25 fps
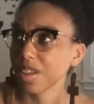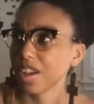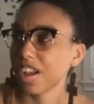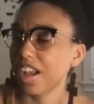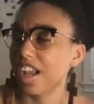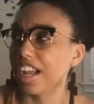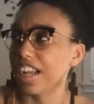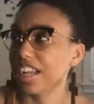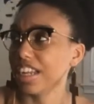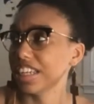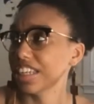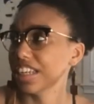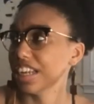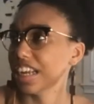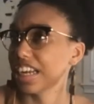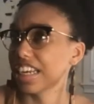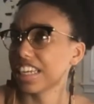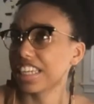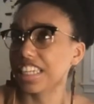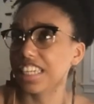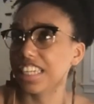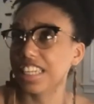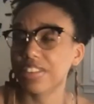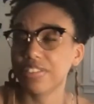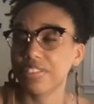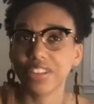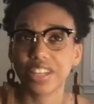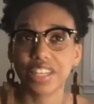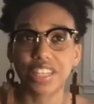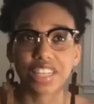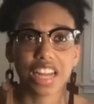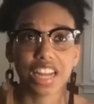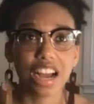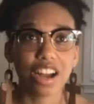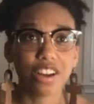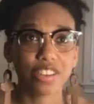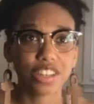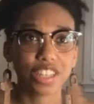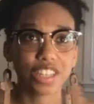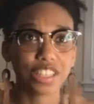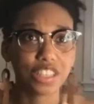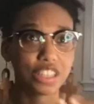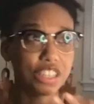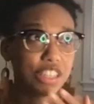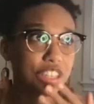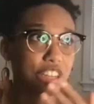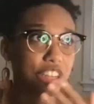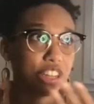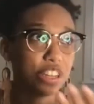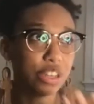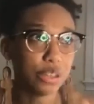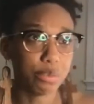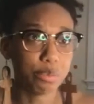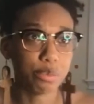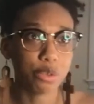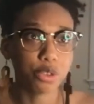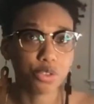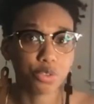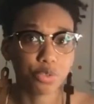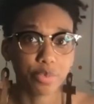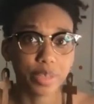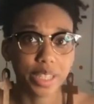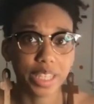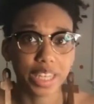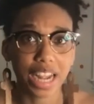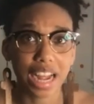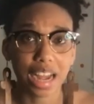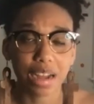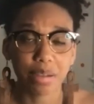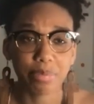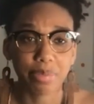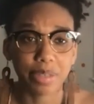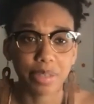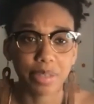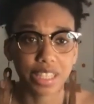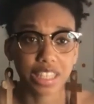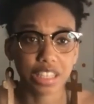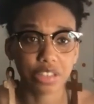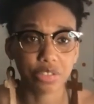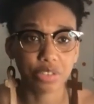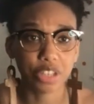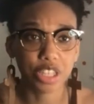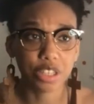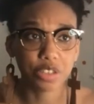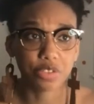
And like even now there's another movement happening